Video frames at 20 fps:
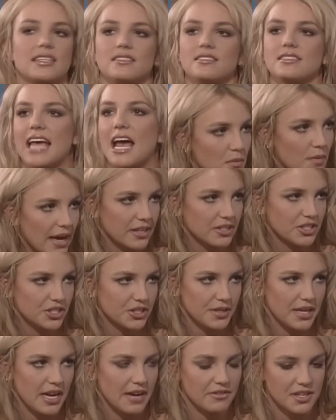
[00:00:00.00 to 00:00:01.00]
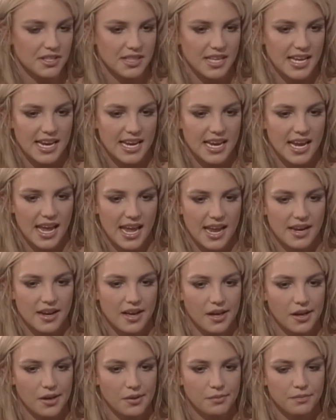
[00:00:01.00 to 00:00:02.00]
her life back, and while
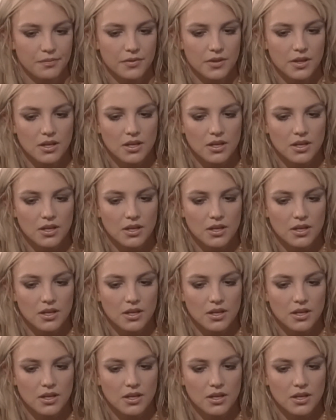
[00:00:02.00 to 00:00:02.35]
she may never